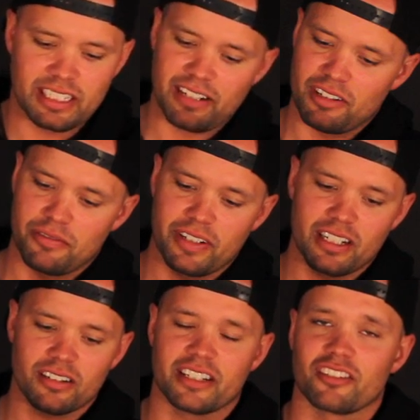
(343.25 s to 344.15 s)
give it a
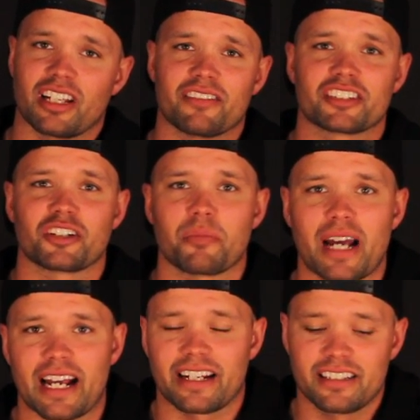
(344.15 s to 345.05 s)
feel, and you'll never turn
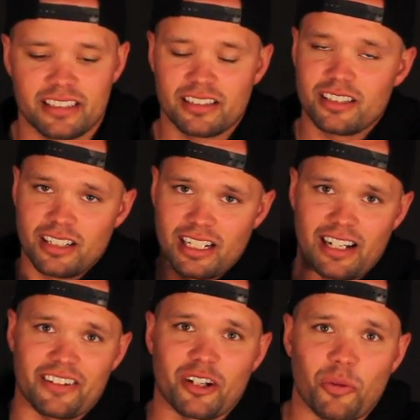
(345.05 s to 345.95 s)
back.
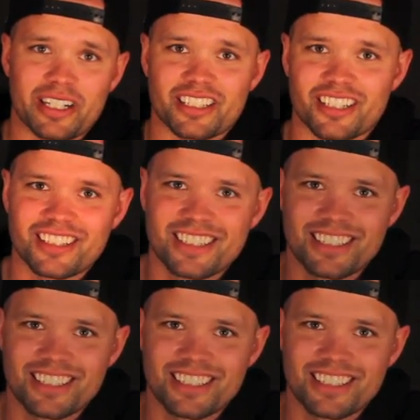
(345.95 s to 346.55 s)
Have a good winter.